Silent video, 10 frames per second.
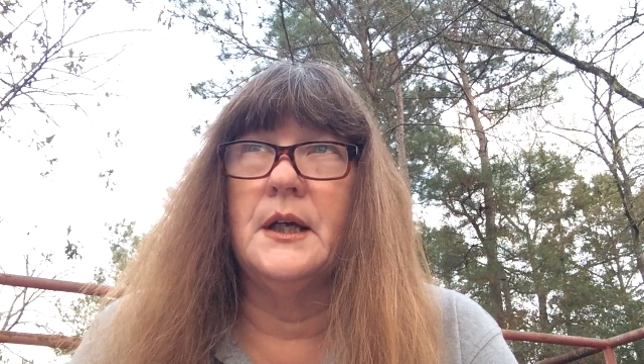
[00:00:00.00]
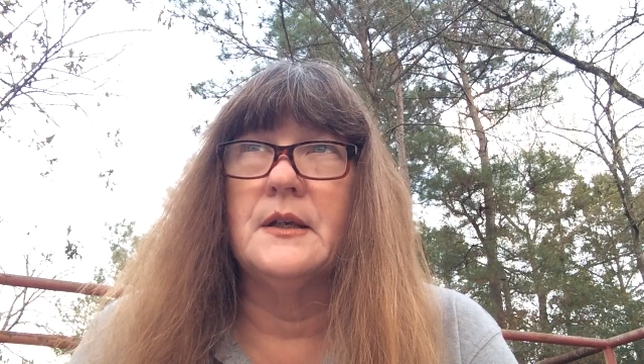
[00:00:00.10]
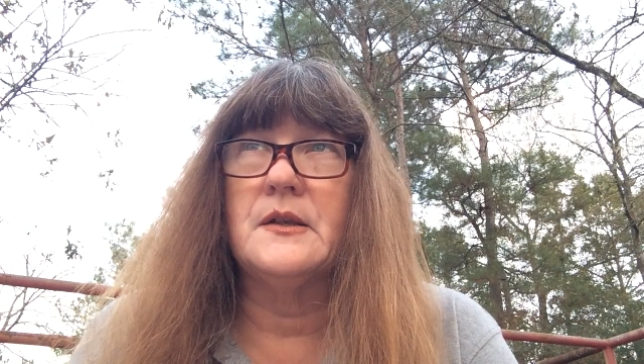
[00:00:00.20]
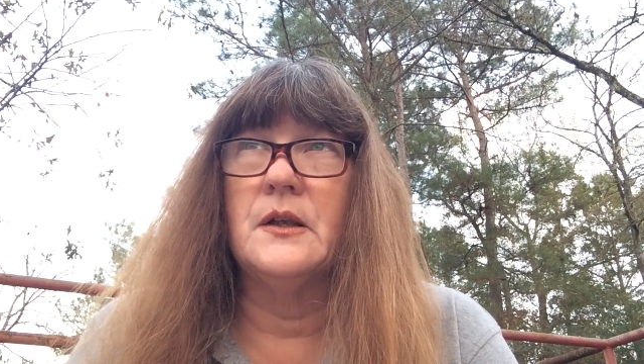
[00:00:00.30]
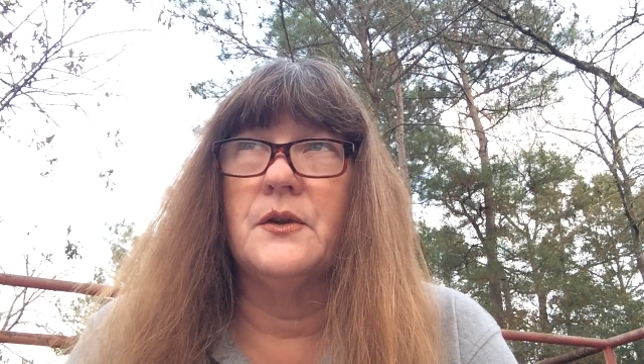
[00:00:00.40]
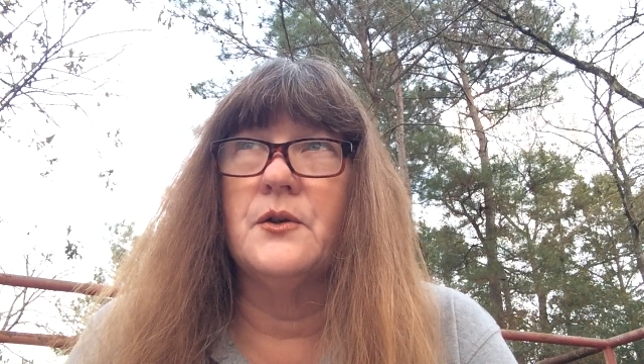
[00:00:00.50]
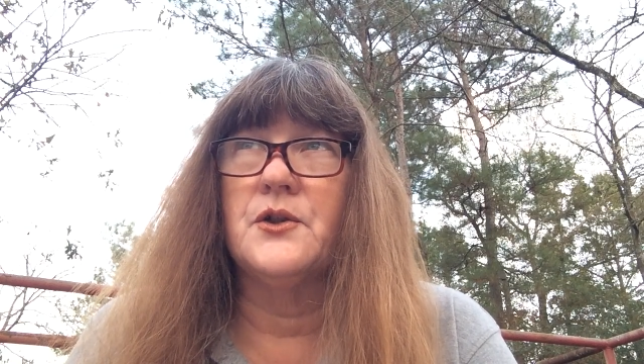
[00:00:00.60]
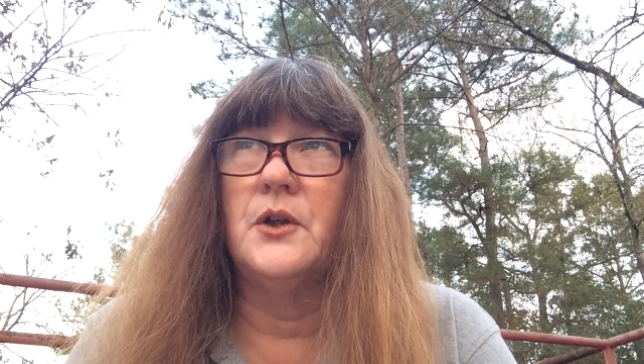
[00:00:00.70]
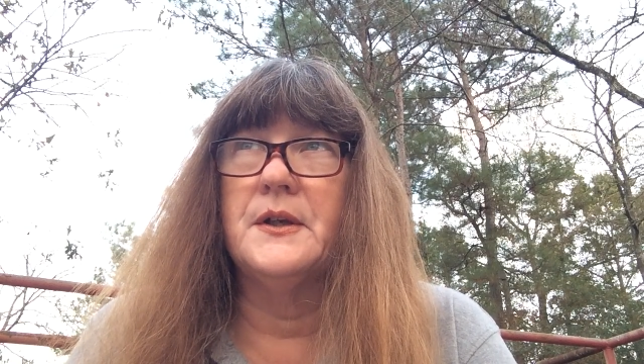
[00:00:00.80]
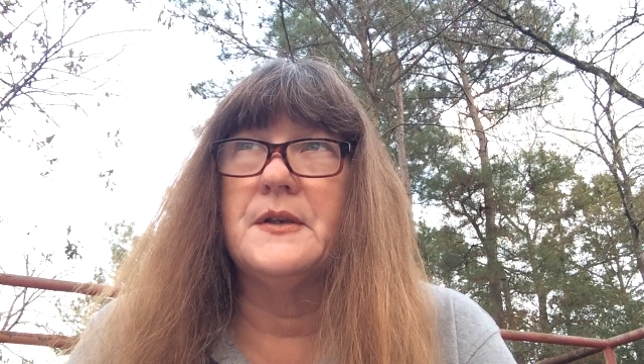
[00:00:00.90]
us that
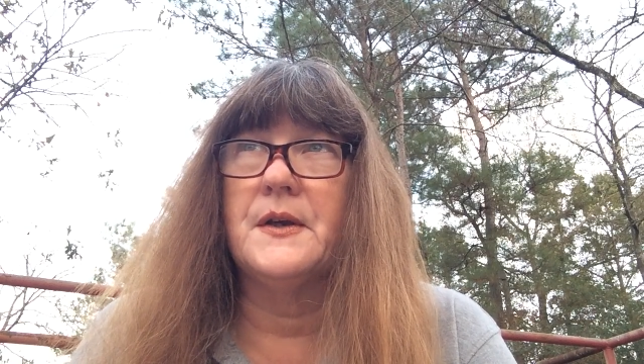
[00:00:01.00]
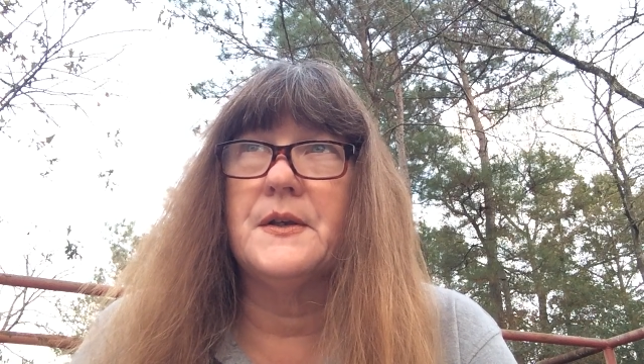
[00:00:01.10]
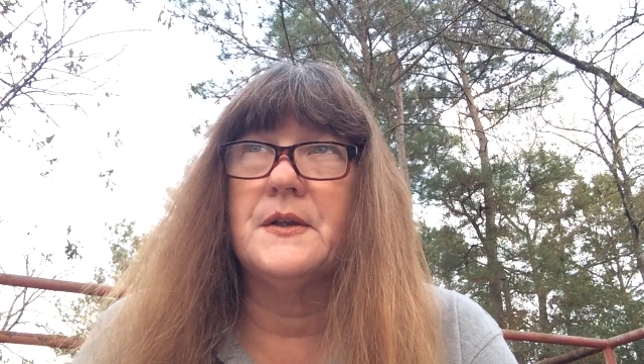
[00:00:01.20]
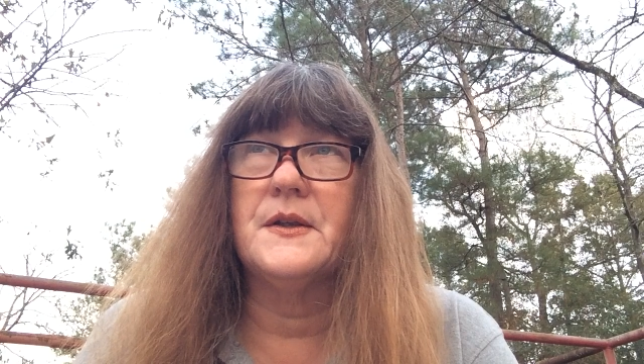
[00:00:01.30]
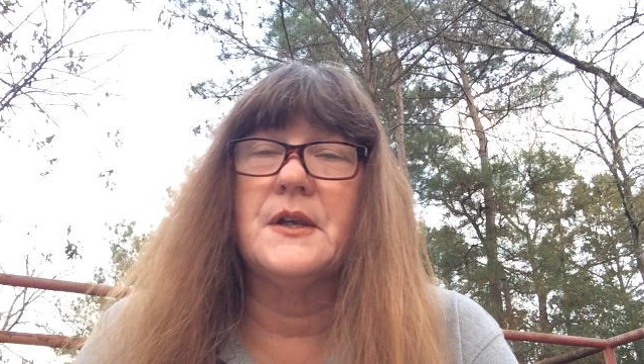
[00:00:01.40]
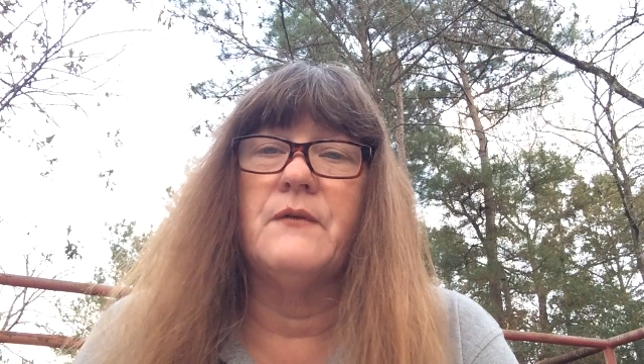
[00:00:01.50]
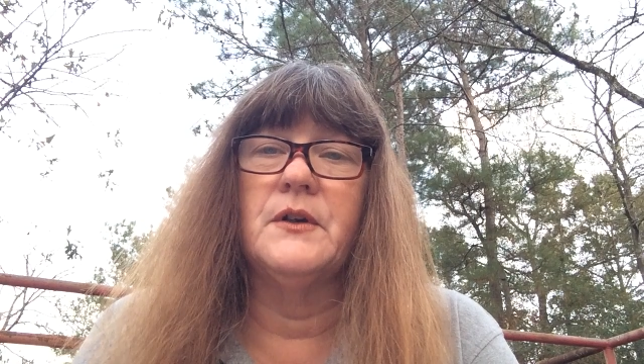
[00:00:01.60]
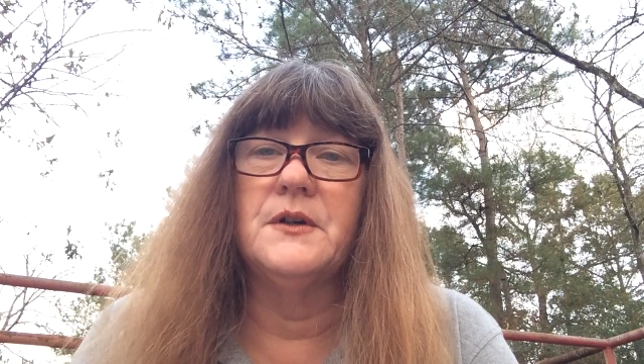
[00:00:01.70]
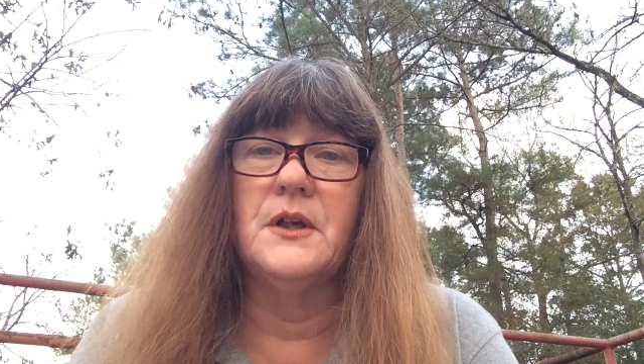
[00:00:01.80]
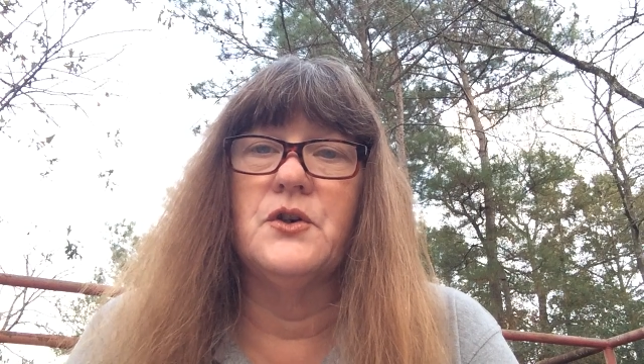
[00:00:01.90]
there's only 6 and
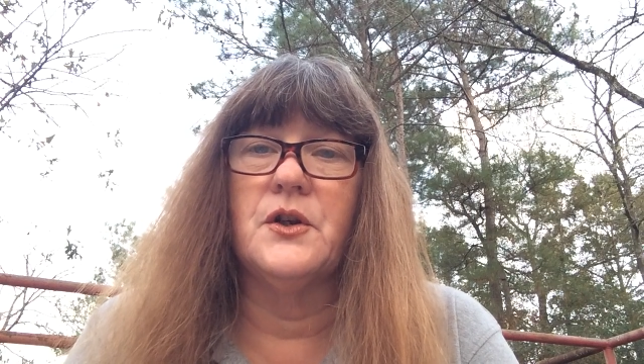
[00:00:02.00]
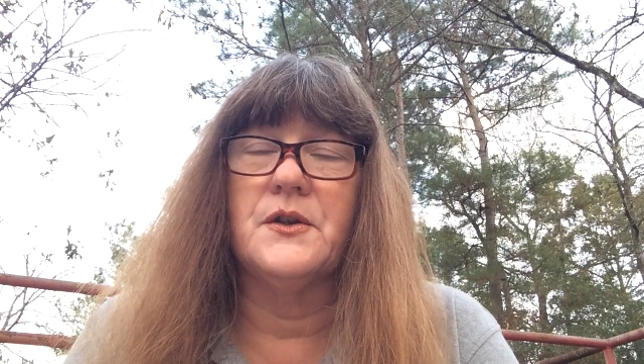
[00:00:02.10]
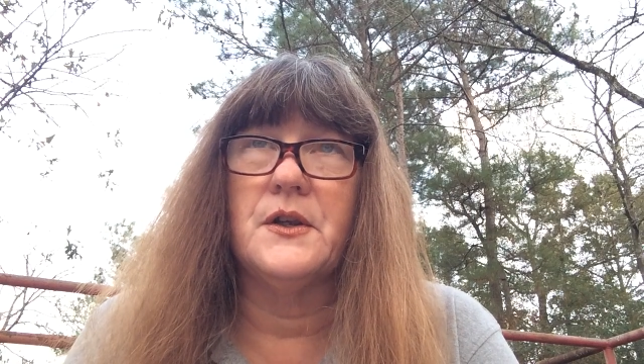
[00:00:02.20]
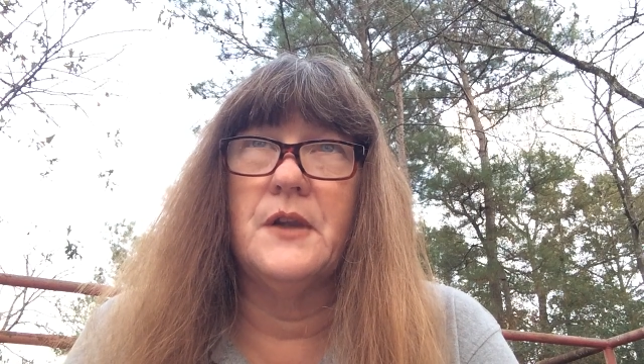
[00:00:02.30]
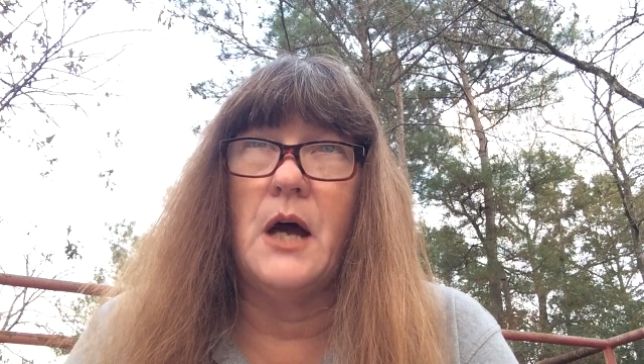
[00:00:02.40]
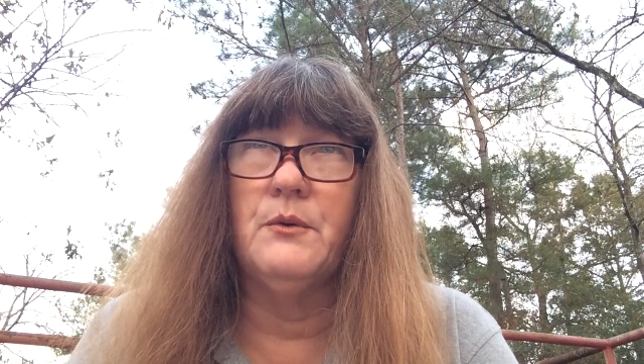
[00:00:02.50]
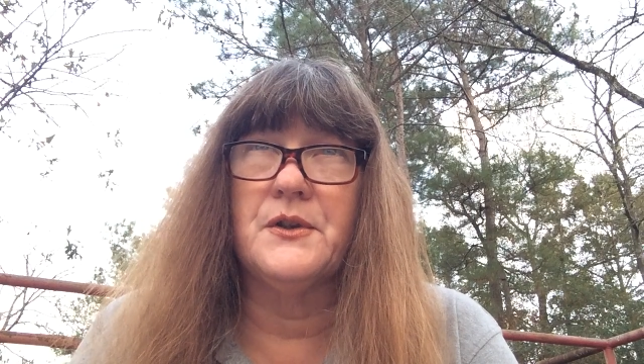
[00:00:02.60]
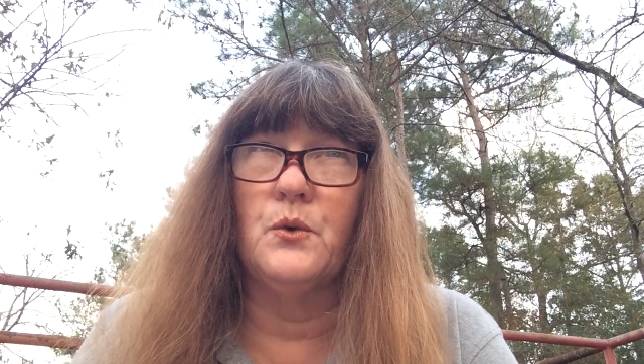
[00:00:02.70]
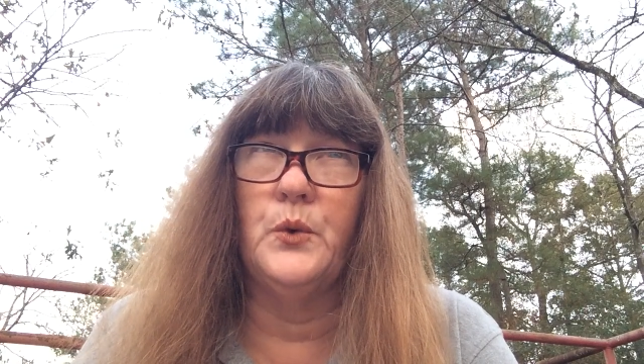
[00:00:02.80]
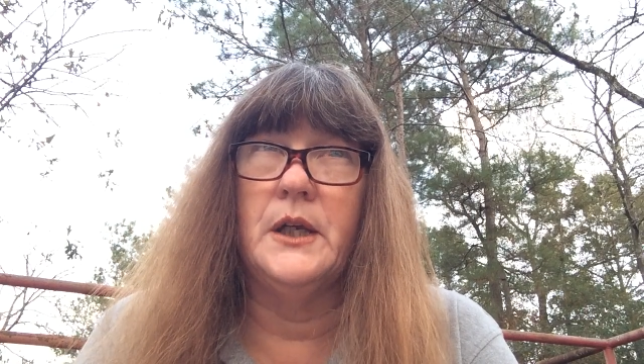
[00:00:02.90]
7 digits, and that
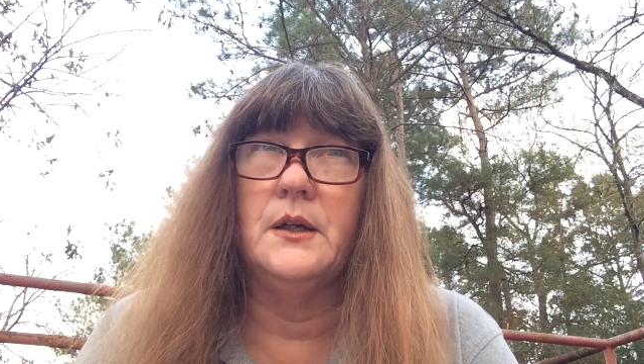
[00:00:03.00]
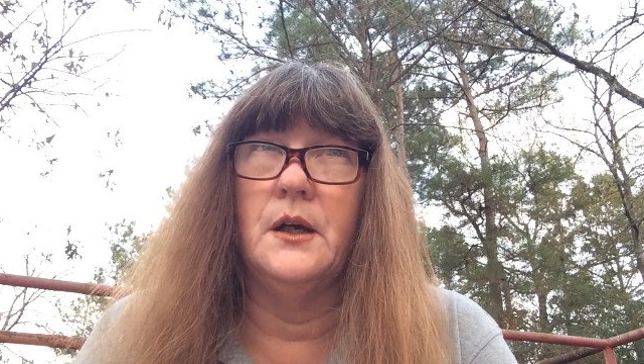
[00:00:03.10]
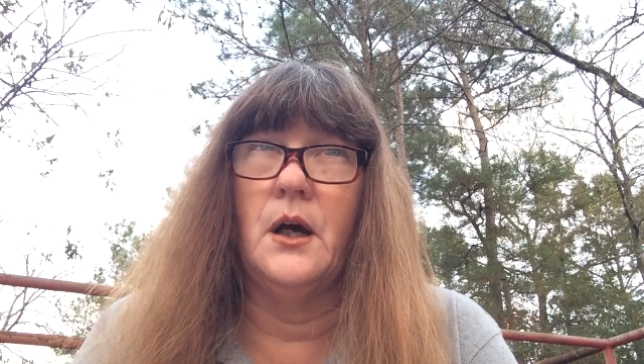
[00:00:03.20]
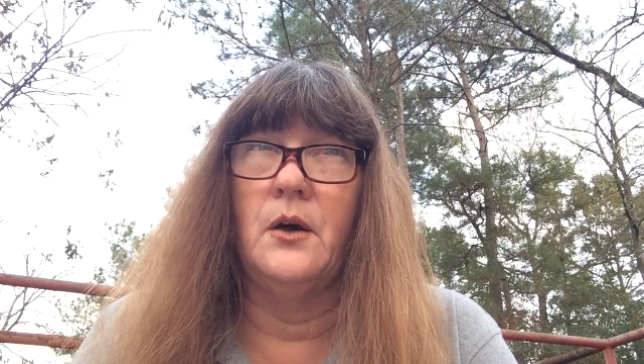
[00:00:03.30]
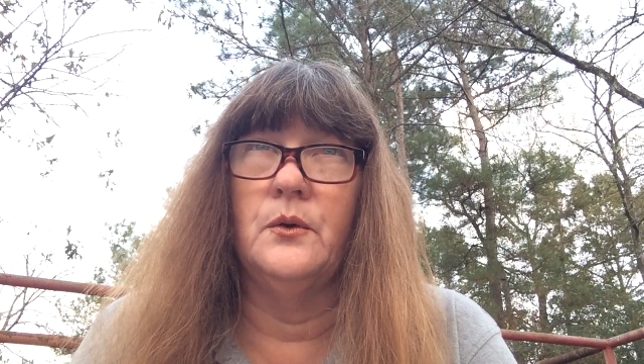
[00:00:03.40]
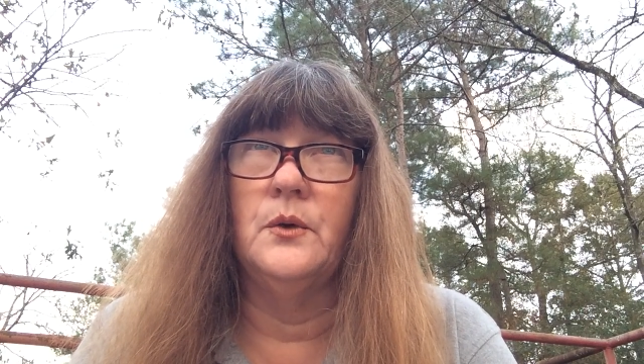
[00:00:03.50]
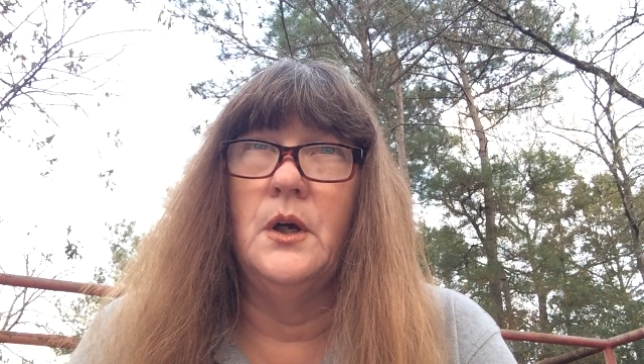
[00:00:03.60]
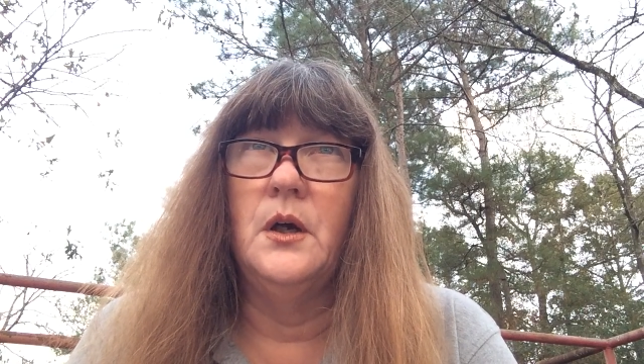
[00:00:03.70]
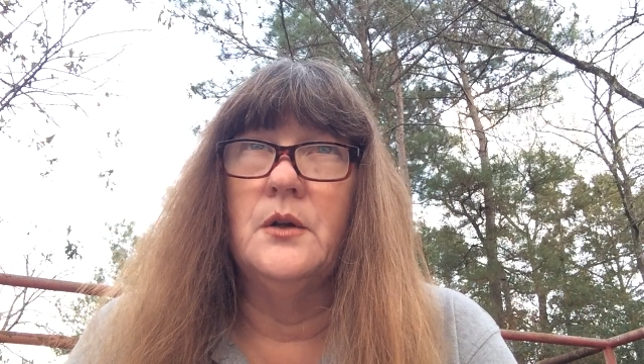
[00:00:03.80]
was a week ago,